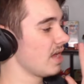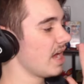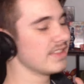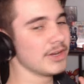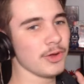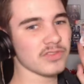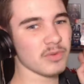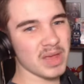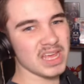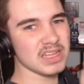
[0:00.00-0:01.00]
and then you have to
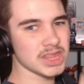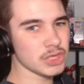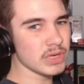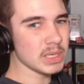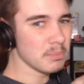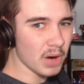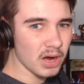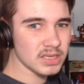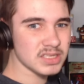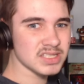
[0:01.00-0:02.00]
pay three
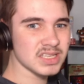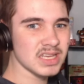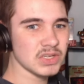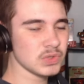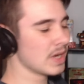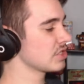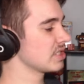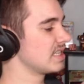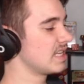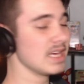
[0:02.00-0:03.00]
bucks to actually
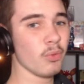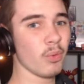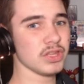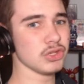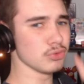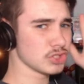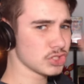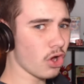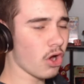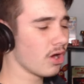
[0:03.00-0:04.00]
get what you
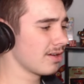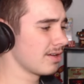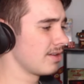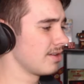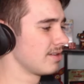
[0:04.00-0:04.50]
saw?